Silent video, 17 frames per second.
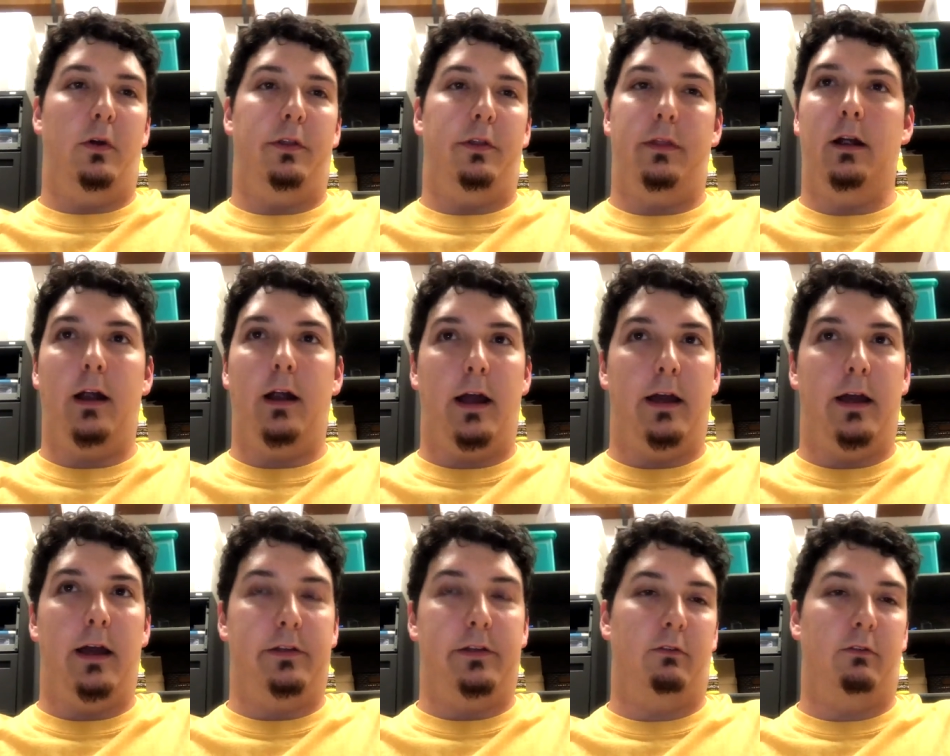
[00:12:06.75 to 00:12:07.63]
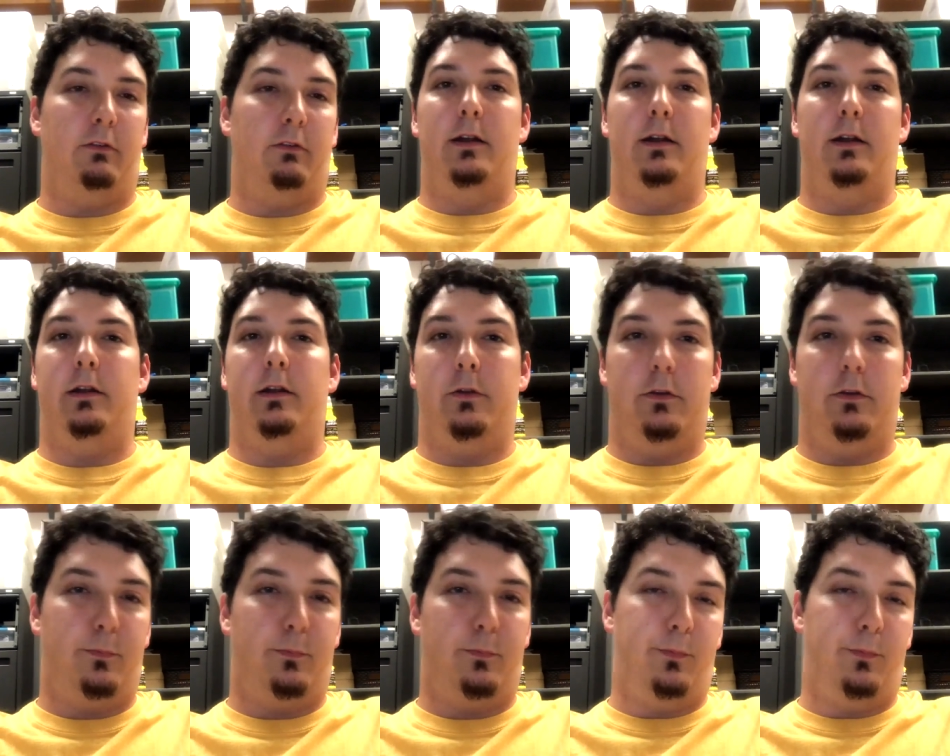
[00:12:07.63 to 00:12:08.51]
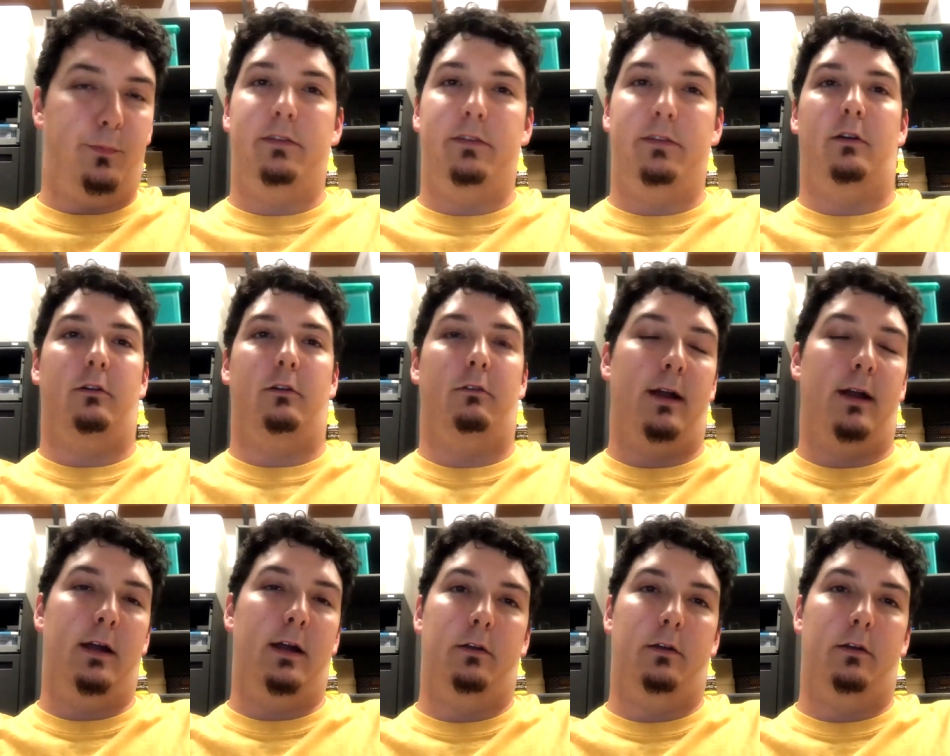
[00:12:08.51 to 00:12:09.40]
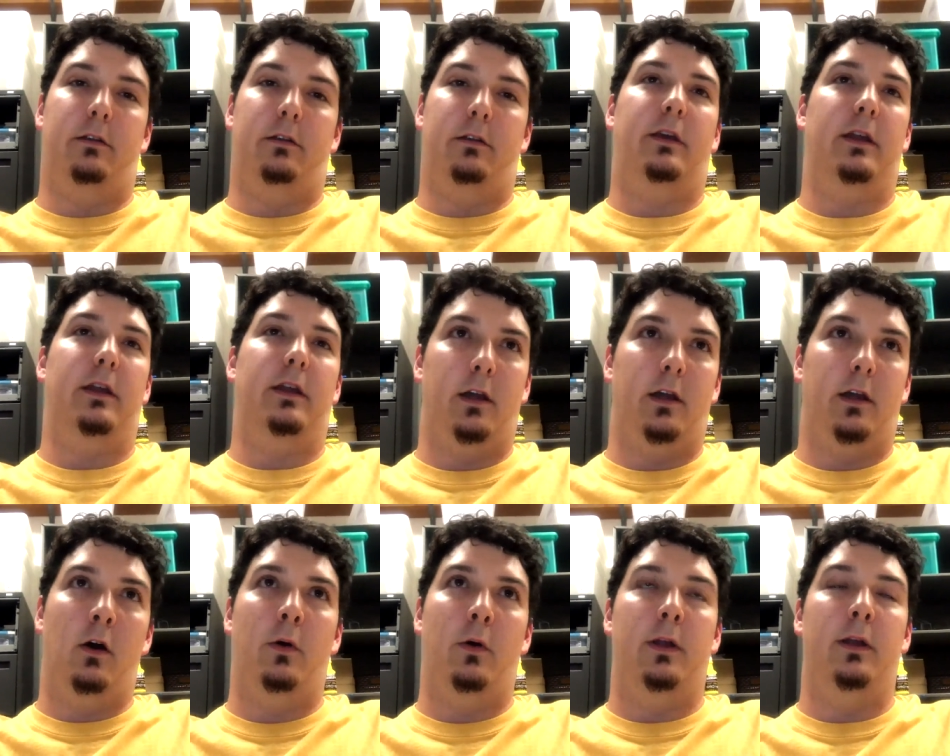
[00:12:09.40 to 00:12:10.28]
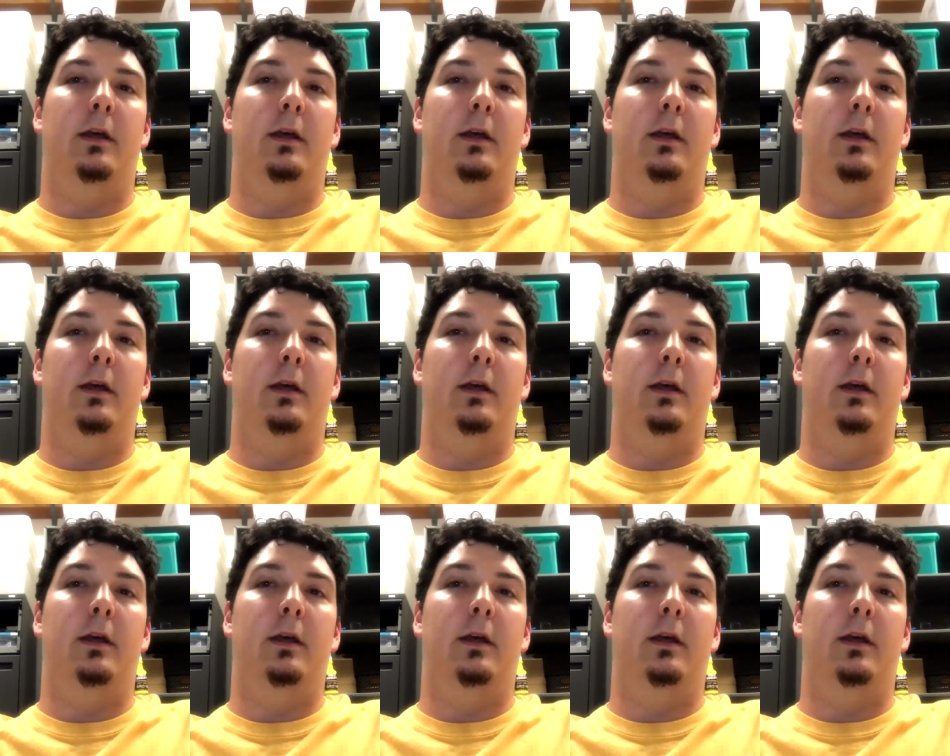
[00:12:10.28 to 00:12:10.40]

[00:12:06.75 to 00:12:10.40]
and they're asking around and just passing it around and just getting it going.